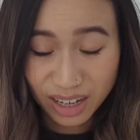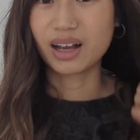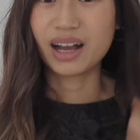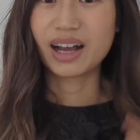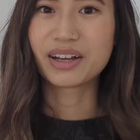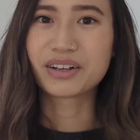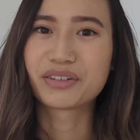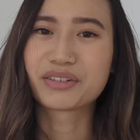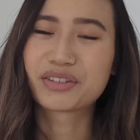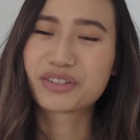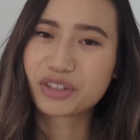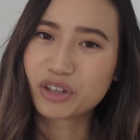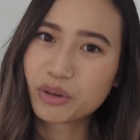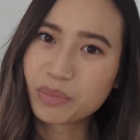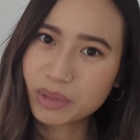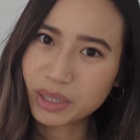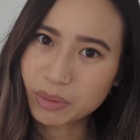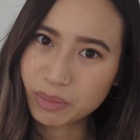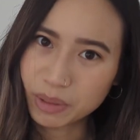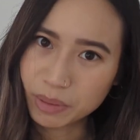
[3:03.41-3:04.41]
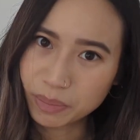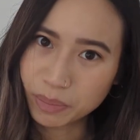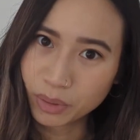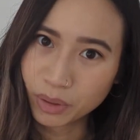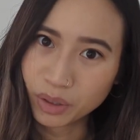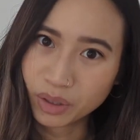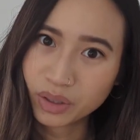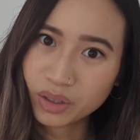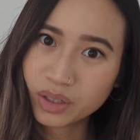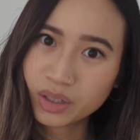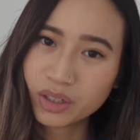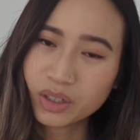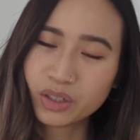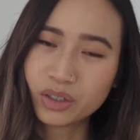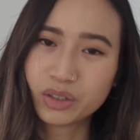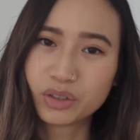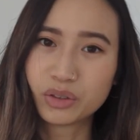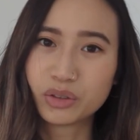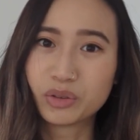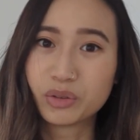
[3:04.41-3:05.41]
I know so many people
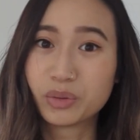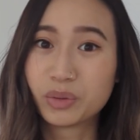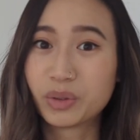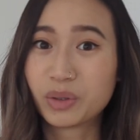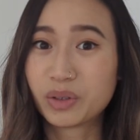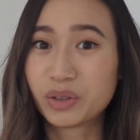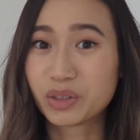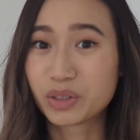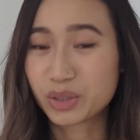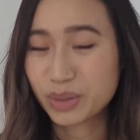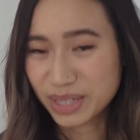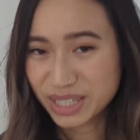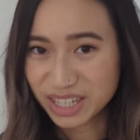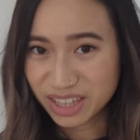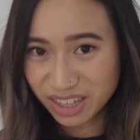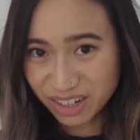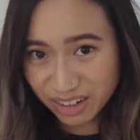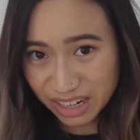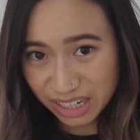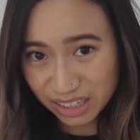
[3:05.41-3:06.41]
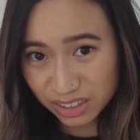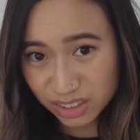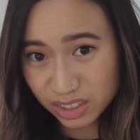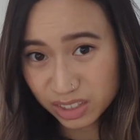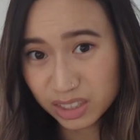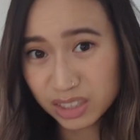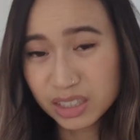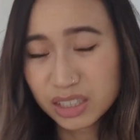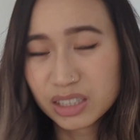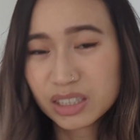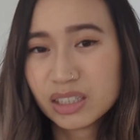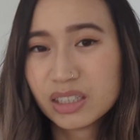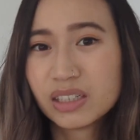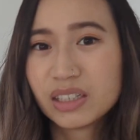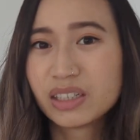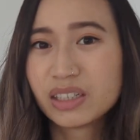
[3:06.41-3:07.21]
who twisted their ankle,